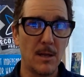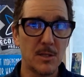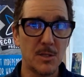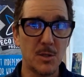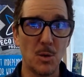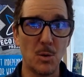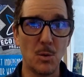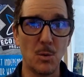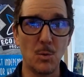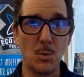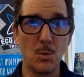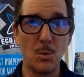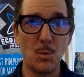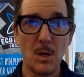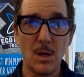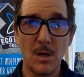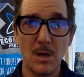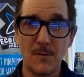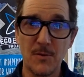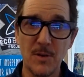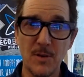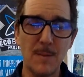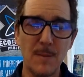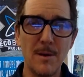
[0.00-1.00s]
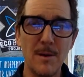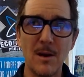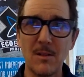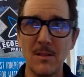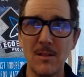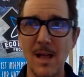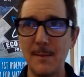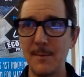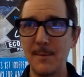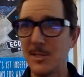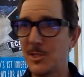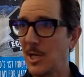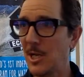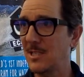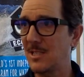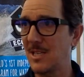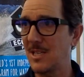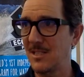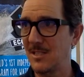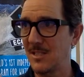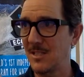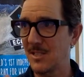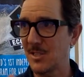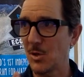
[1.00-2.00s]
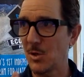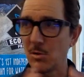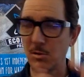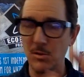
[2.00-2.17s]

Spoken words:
So forget about climate change as this